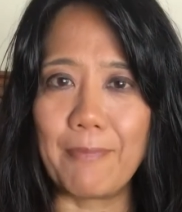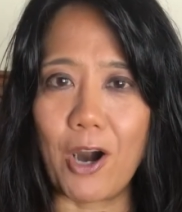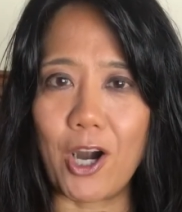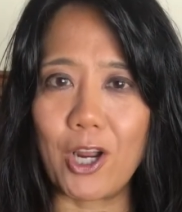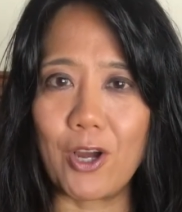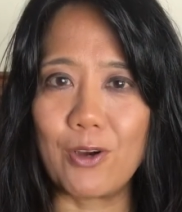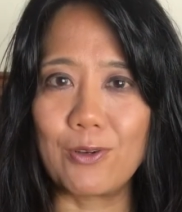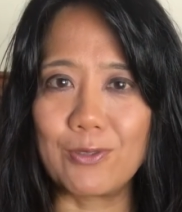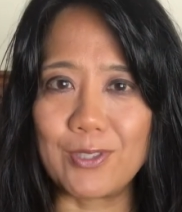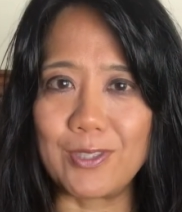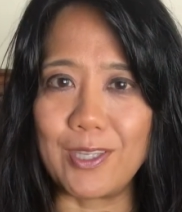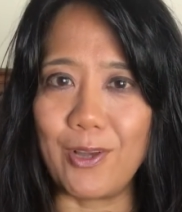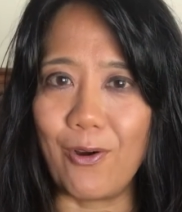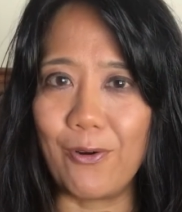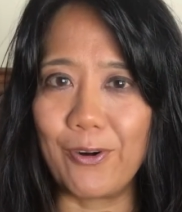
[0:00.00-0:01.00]
Marcos,
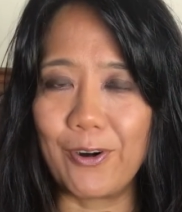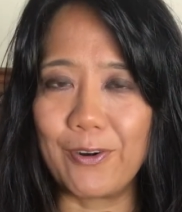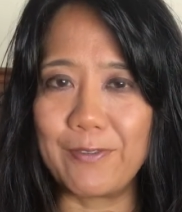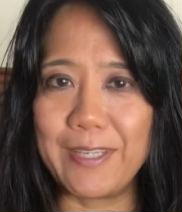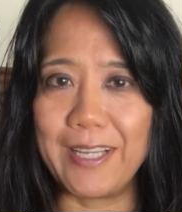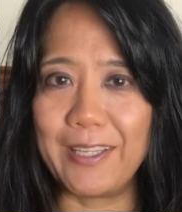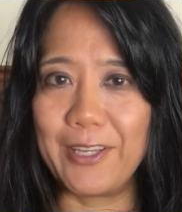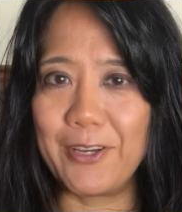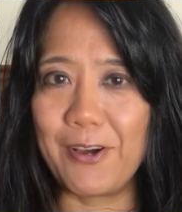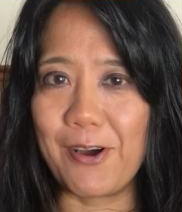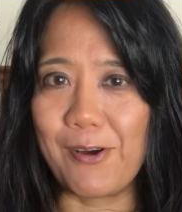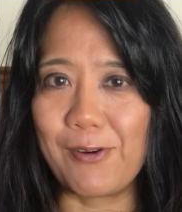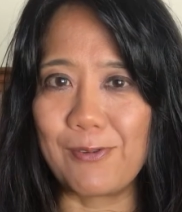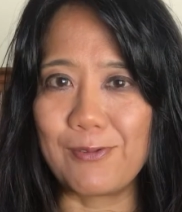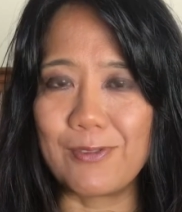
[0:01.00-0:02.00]
the owner of Daily
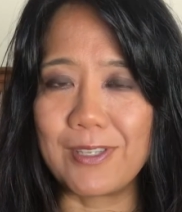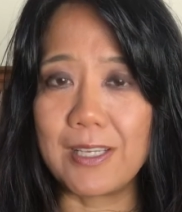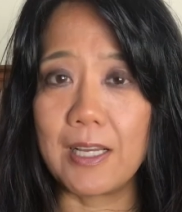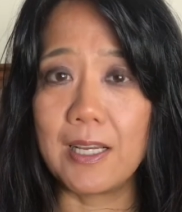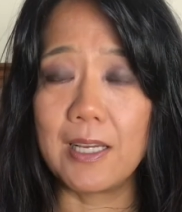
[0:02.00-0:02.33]
Kos,